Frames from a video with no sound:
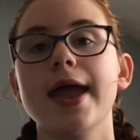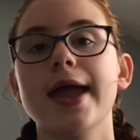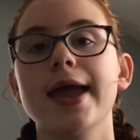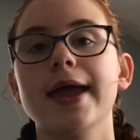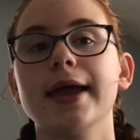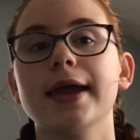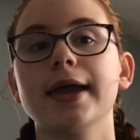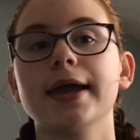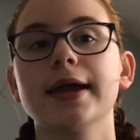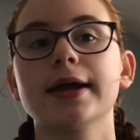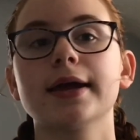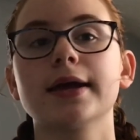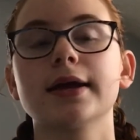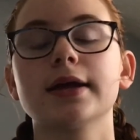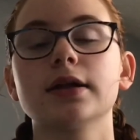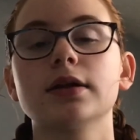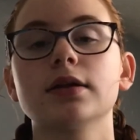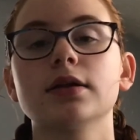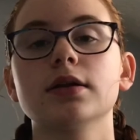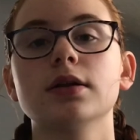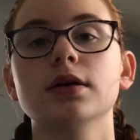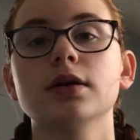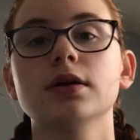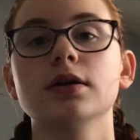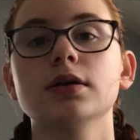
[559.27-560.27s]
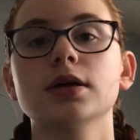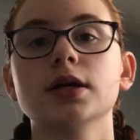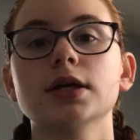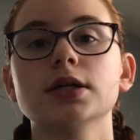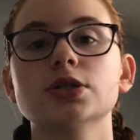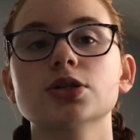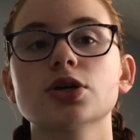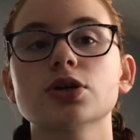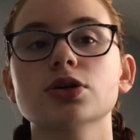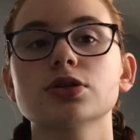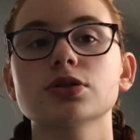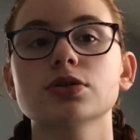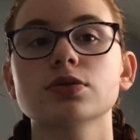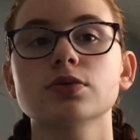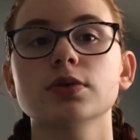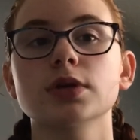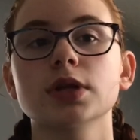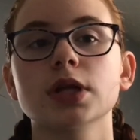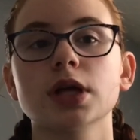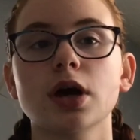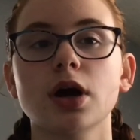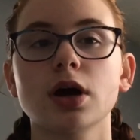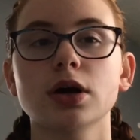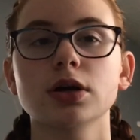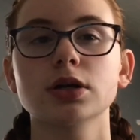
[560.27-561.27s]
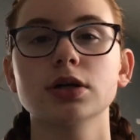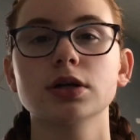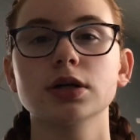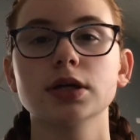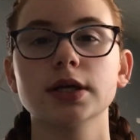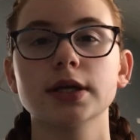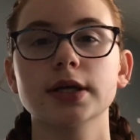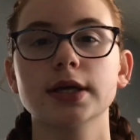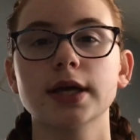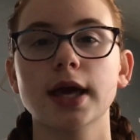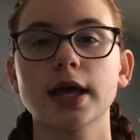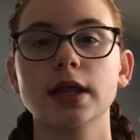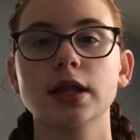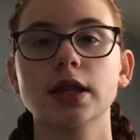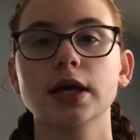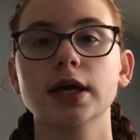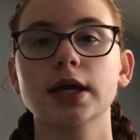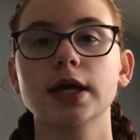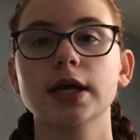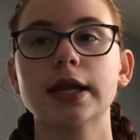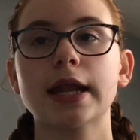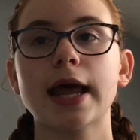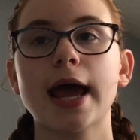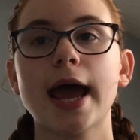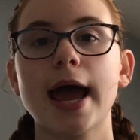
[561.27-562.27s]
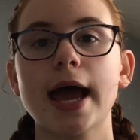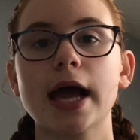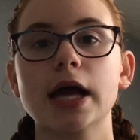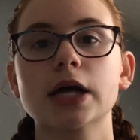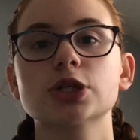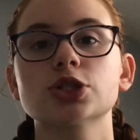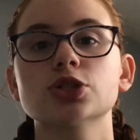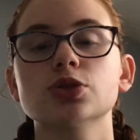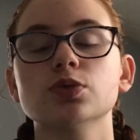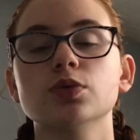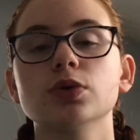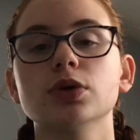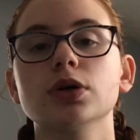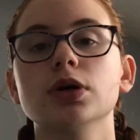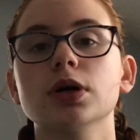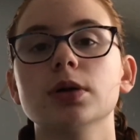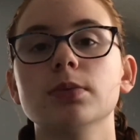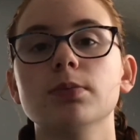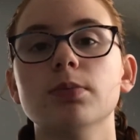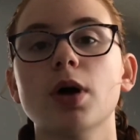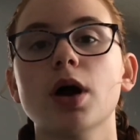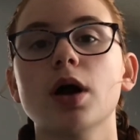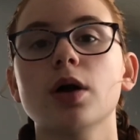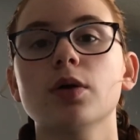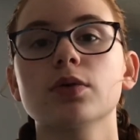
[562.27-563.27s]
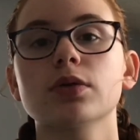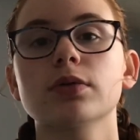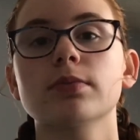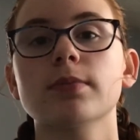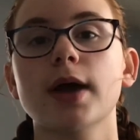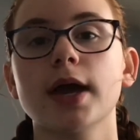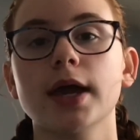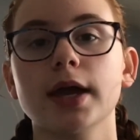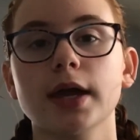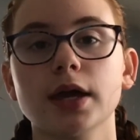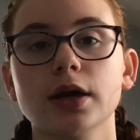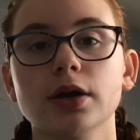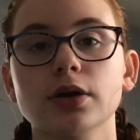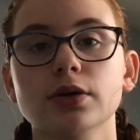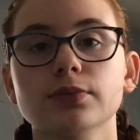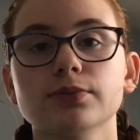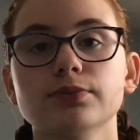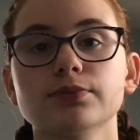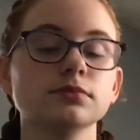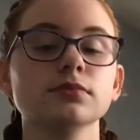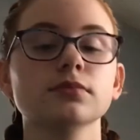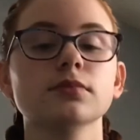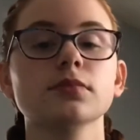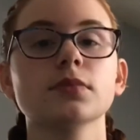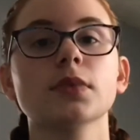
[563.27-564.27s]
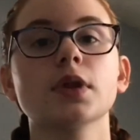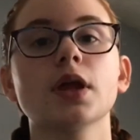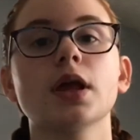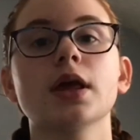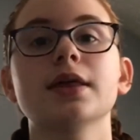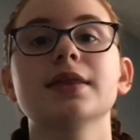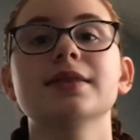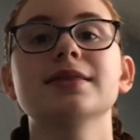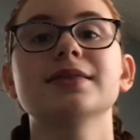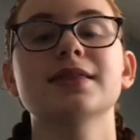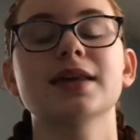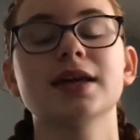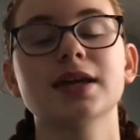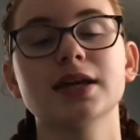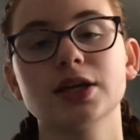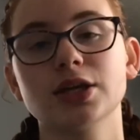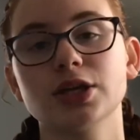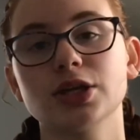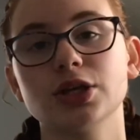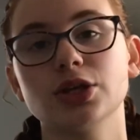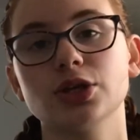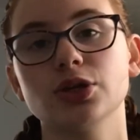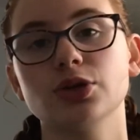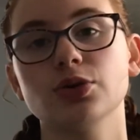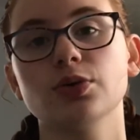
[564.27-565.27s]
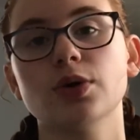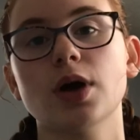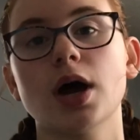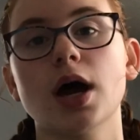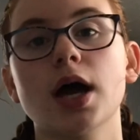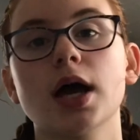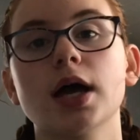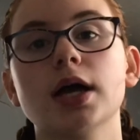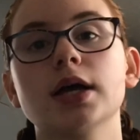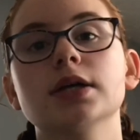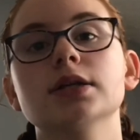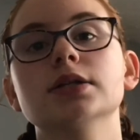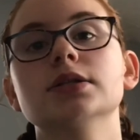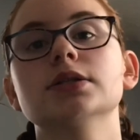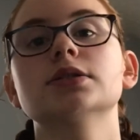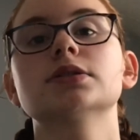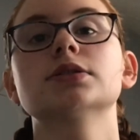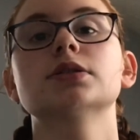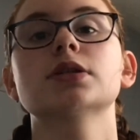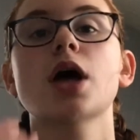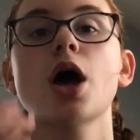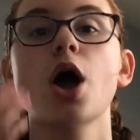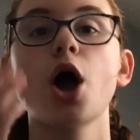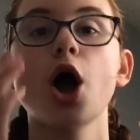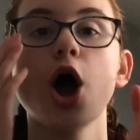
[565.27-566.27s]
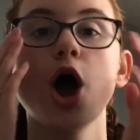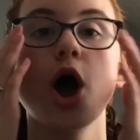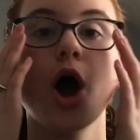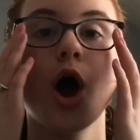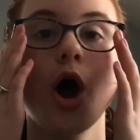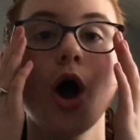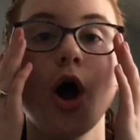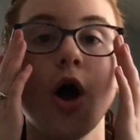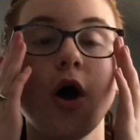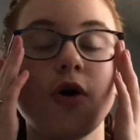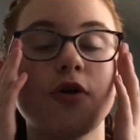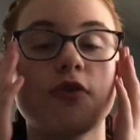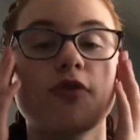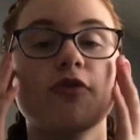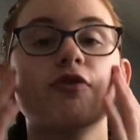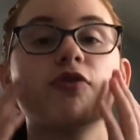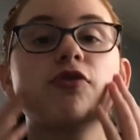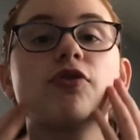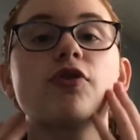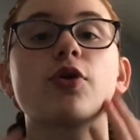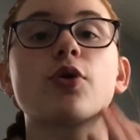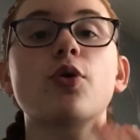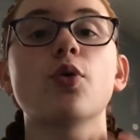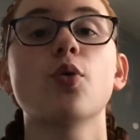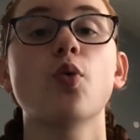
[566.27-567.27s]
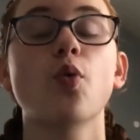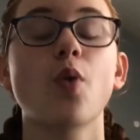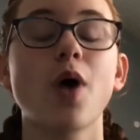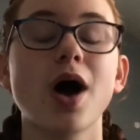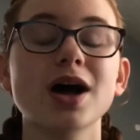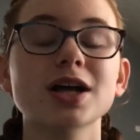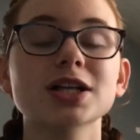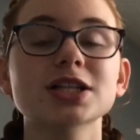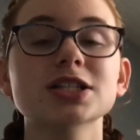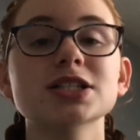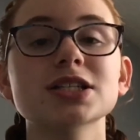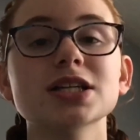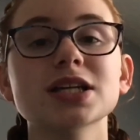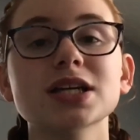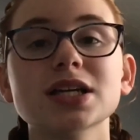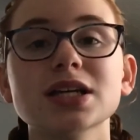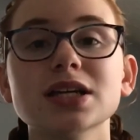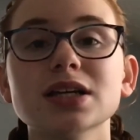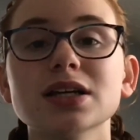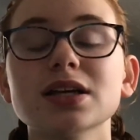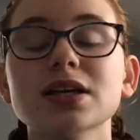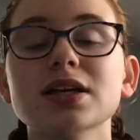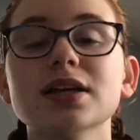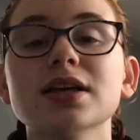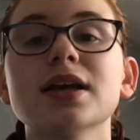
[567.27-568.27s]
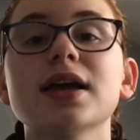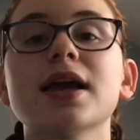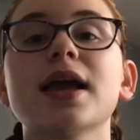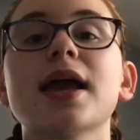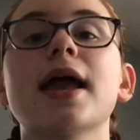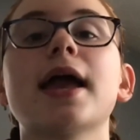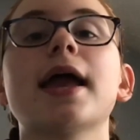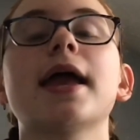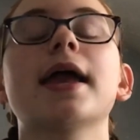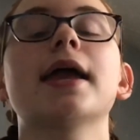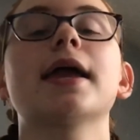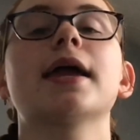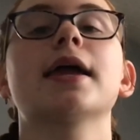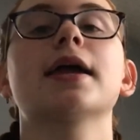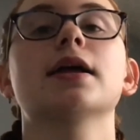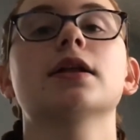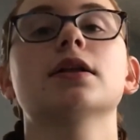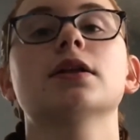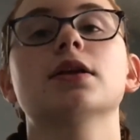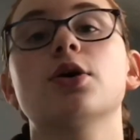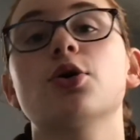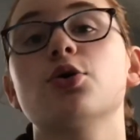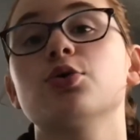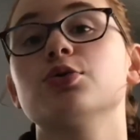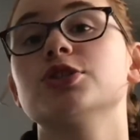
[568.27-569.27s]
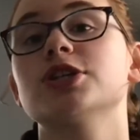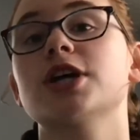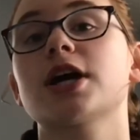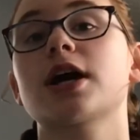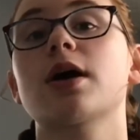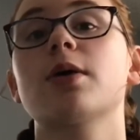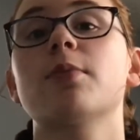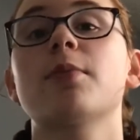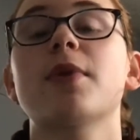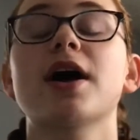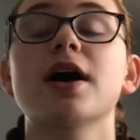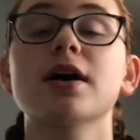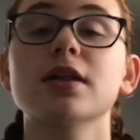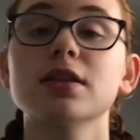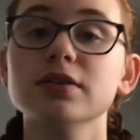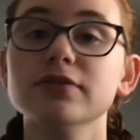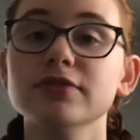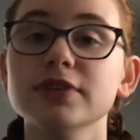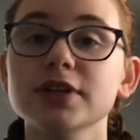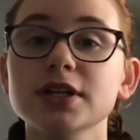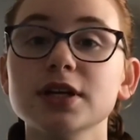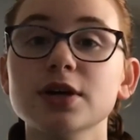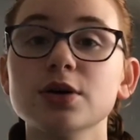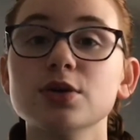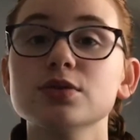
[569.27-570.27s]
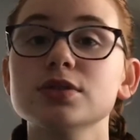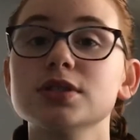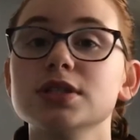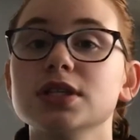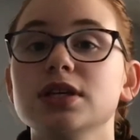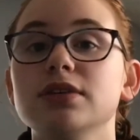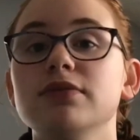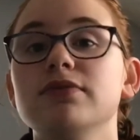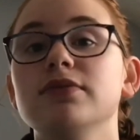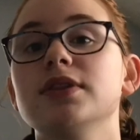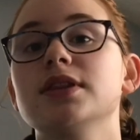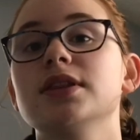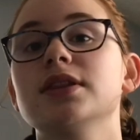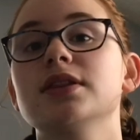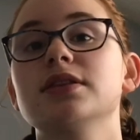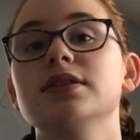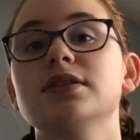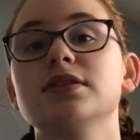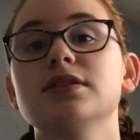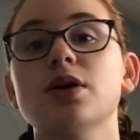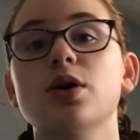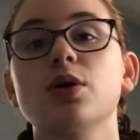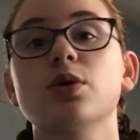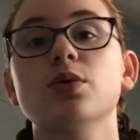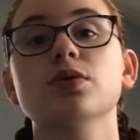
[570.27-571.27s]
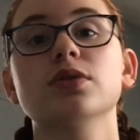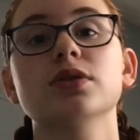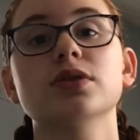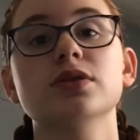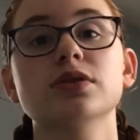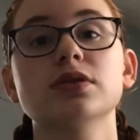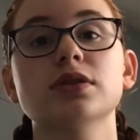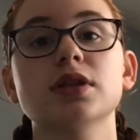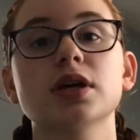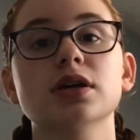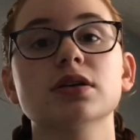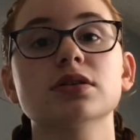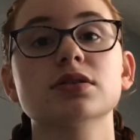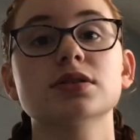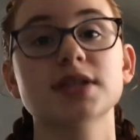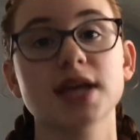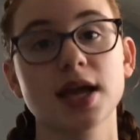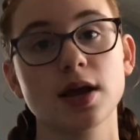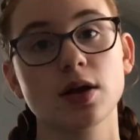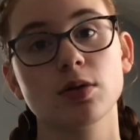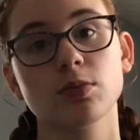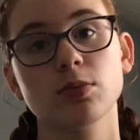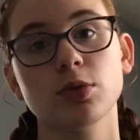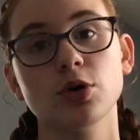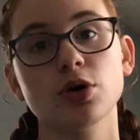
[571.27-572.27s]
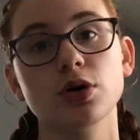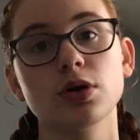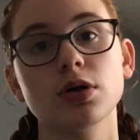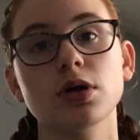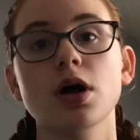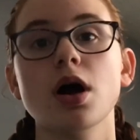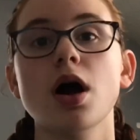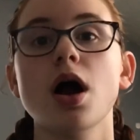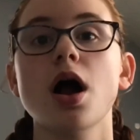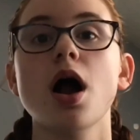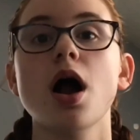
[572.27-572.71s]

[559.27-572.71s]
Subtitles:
And it's also really hard to get like an actual good part with my hair. Thank you guys for watching, and go check out my other videos, even though they're terrible.